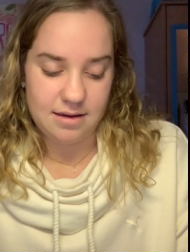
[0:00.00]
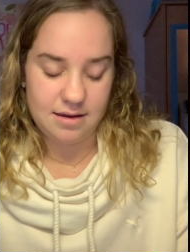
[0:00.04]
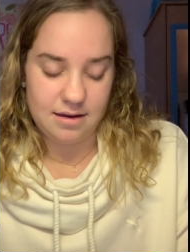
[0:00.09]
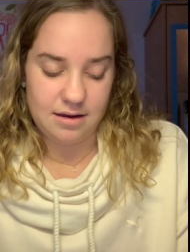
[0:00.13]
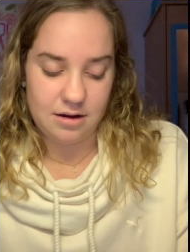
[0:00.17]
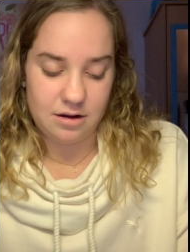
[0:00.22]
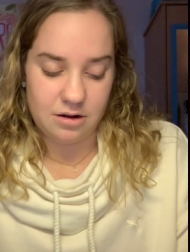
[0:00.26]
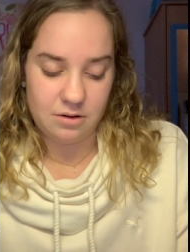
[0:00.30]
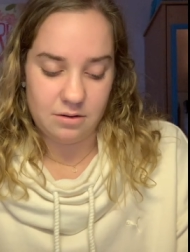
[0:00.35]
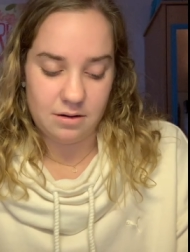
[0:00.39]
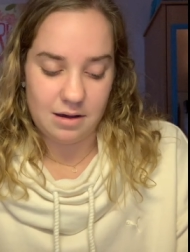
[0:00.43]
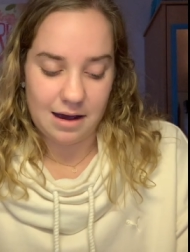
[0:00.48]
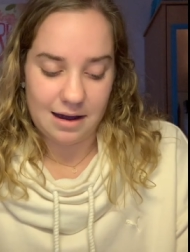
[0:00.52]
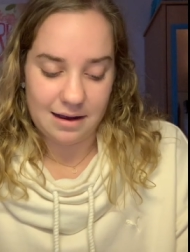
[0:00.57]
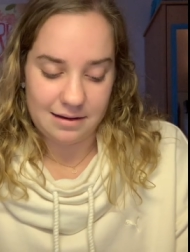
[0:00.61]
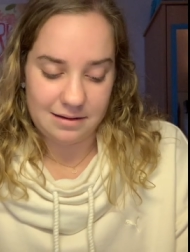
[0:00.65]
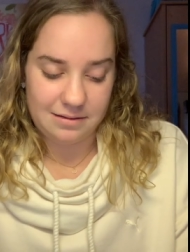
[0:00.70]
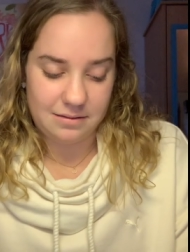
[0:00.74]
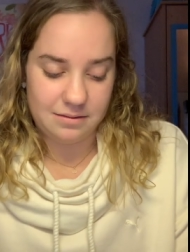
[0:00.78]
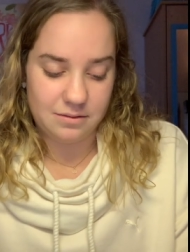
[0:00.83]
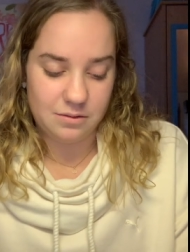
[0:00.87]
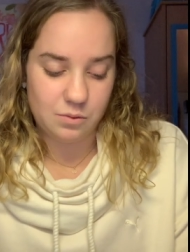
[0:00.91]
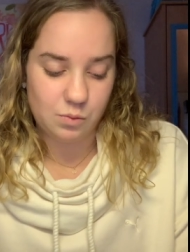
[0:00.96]
you know,
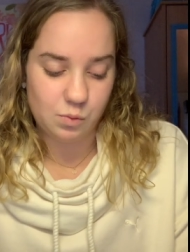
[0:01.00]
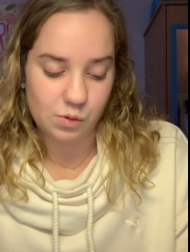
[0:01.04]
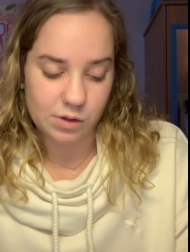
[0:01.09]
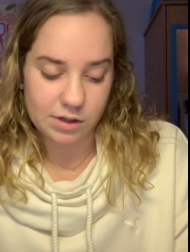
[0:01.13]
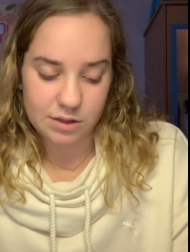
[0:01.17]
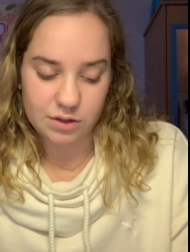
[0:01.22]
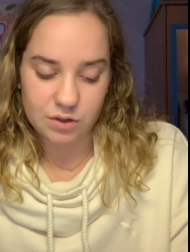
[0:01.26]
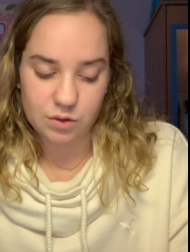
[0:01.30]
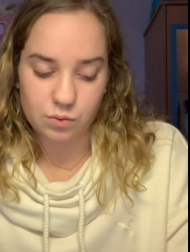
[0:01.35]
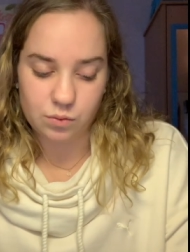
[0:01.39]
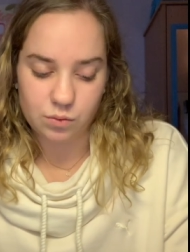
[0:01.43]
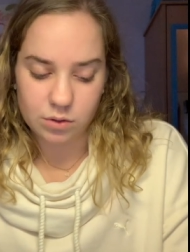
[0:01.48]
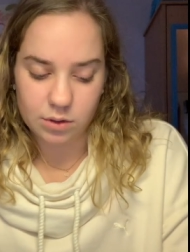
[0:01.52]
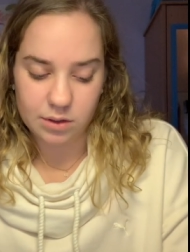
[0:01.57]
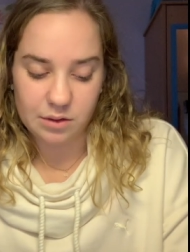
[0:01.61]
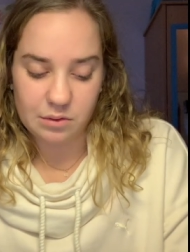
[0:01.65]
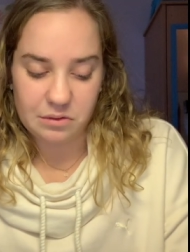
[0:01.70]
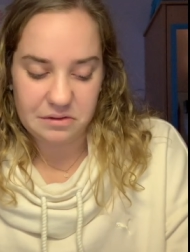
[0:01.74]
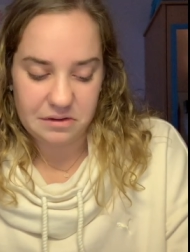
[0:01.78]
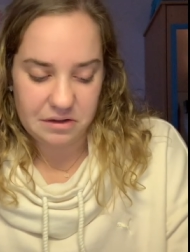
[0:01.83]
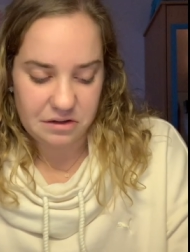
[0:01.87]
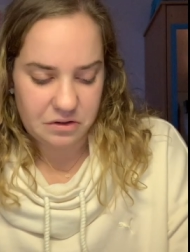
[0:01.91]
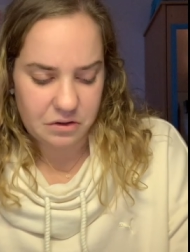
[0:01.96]
I reached a
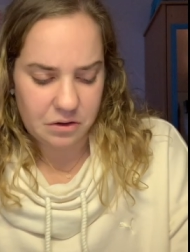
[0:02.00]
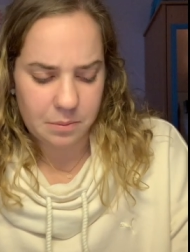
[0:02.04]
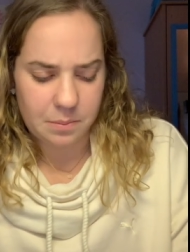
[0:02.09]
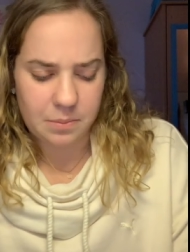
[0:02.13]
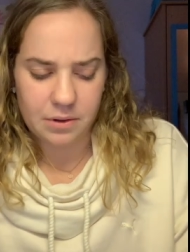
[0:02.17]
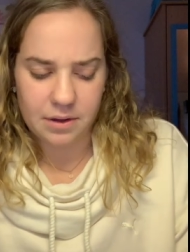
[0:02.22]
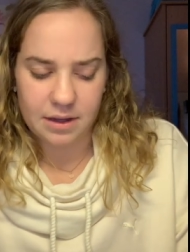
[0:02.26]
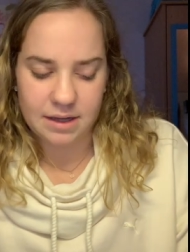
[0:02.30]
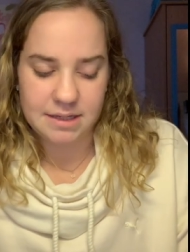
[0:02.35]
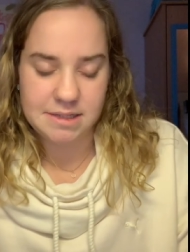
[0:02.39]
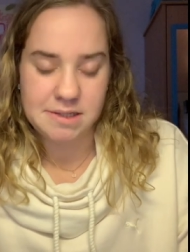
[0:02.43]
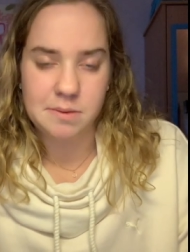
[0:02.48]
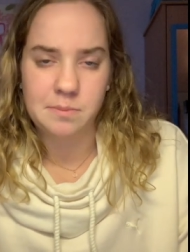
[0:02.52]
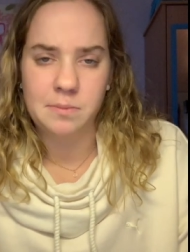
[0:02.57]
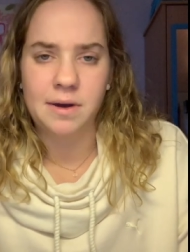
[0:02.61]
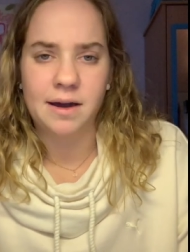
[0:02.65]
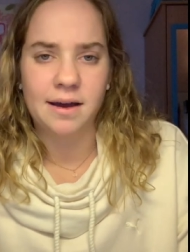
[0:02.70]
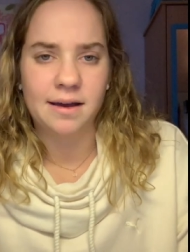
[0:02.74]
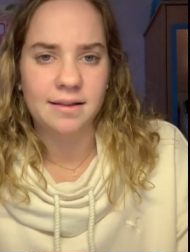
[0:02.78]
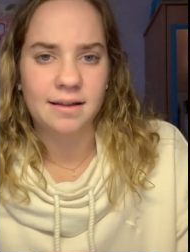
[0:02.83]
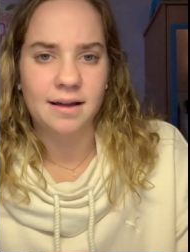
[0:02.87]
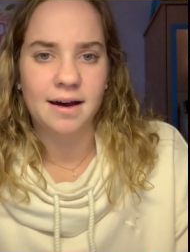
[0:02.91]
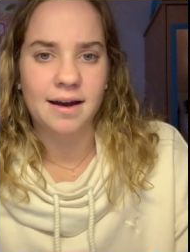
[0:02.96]
really, really dark place in
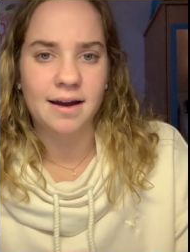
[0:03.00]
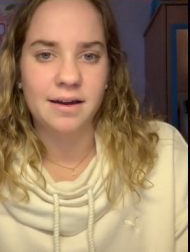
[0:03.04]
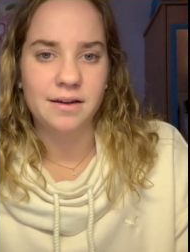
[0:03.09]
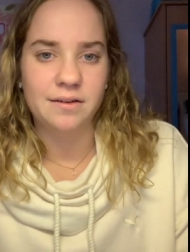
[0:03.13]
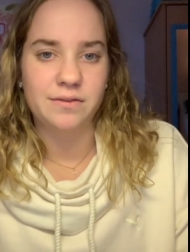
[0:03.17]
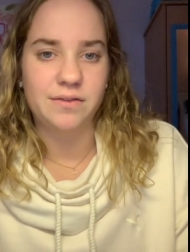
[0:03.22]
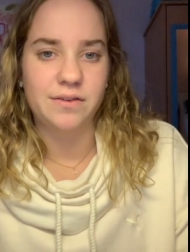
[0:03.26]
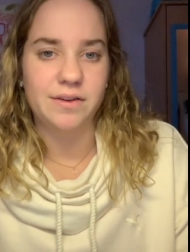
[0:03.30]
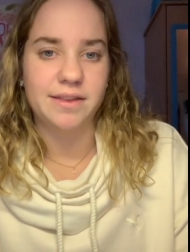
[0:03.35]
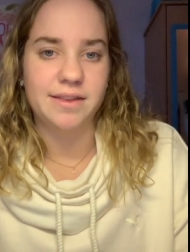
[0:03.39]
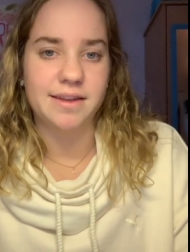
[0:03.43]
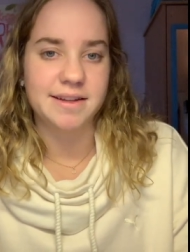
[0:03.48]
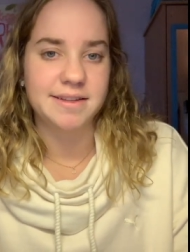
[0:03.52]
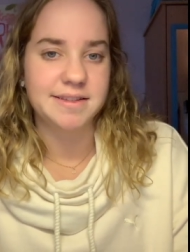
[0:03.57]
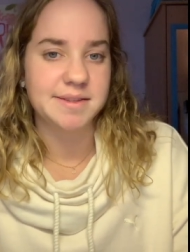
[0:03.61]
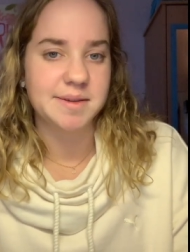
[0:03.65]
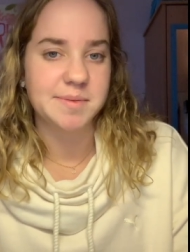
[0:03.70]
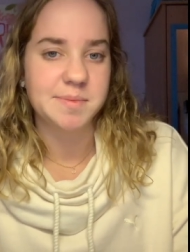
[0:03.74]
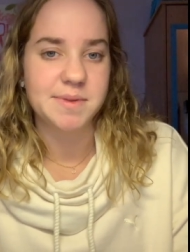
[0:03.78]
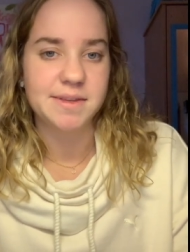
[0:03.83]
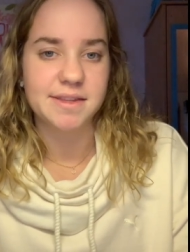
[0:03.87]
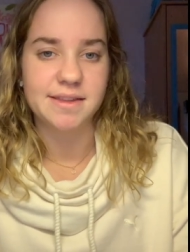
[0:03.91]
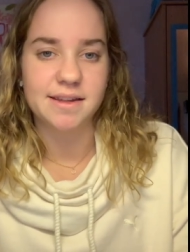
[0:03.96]
my life, and that's
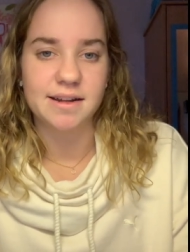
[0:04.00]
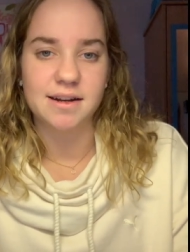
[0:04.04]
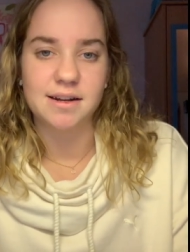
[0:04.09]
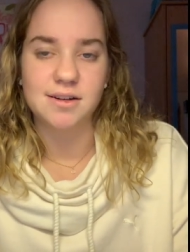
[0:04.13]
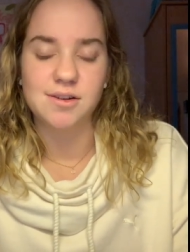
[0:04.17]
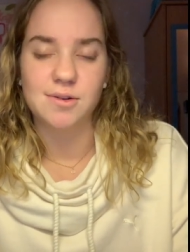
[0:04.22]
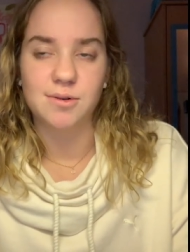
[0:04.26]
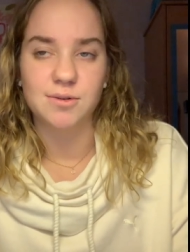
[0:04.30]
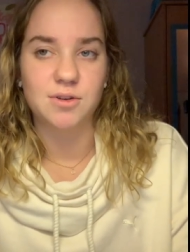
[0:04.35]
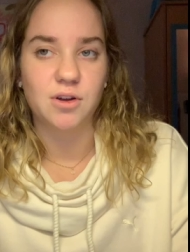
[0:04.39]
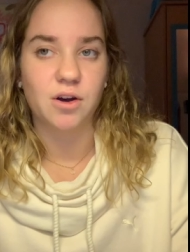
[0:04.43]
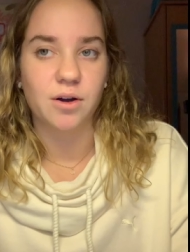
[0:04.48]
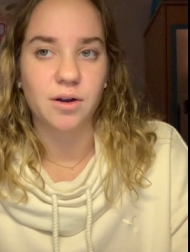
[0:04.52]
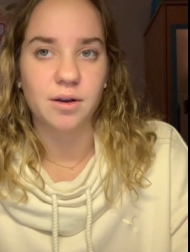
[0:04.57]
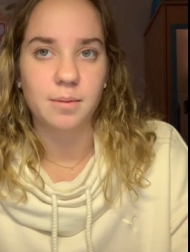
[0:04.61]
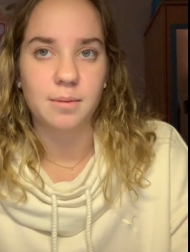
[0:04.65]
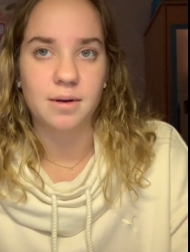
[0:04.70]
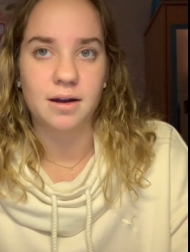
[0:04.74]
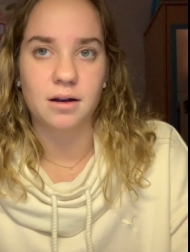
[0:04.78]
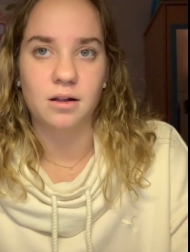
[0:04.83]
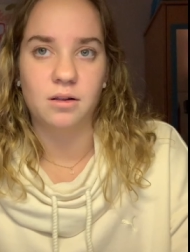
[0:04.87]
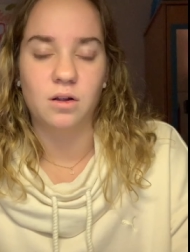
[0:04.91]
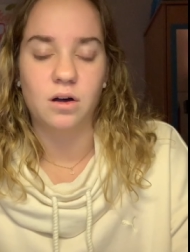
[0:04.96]
something that I don't talk
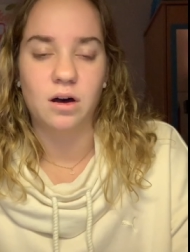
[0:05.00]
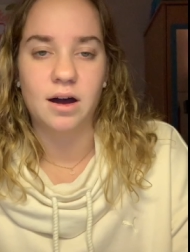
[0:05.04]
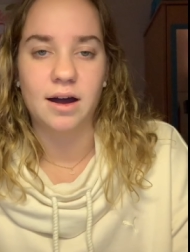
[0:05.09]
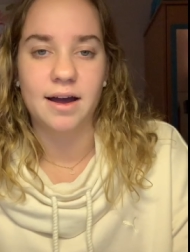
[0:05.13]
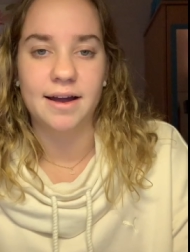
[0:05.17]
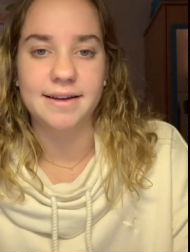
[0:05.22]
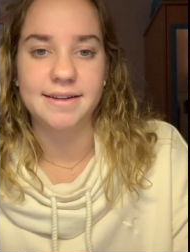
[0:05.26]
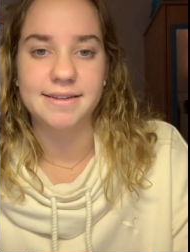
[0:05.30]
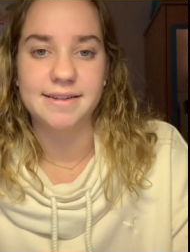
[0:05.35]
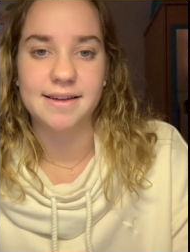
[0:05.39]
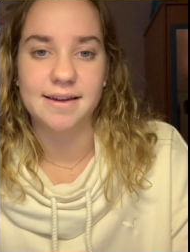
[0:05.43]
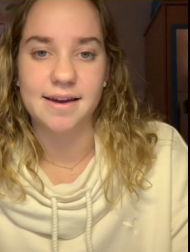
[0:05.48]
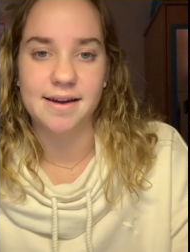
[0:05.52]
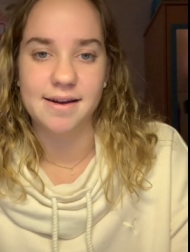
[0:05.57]
about a lot.